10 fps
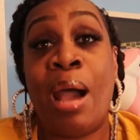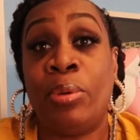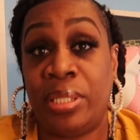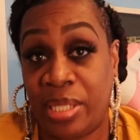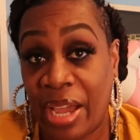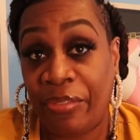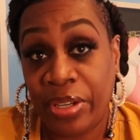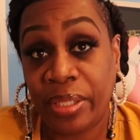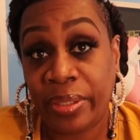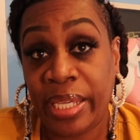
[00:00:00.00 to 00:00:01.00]
I would
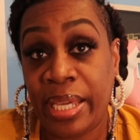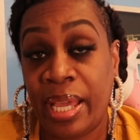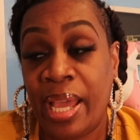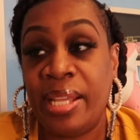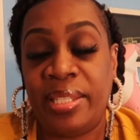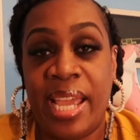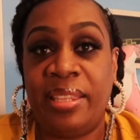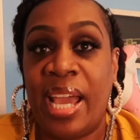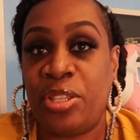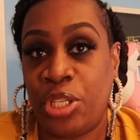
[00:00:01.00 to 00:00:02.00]
definitely take
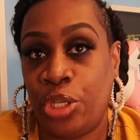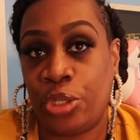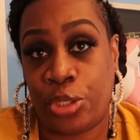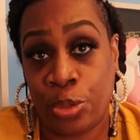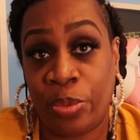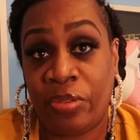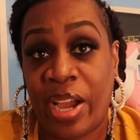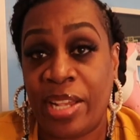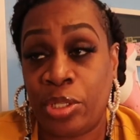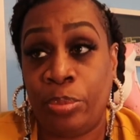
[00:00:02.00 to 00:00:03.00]
that to your
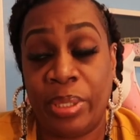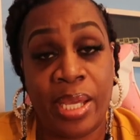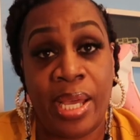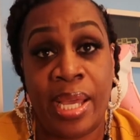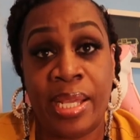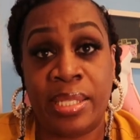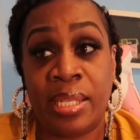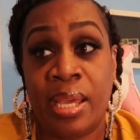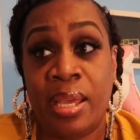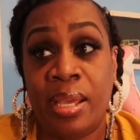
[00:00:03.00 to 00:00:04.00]
supervisor because
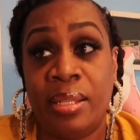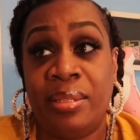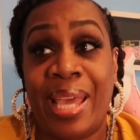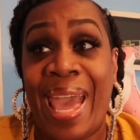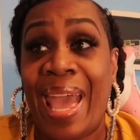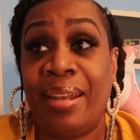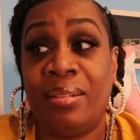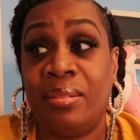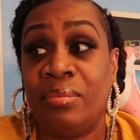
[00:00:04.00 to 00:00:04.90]
that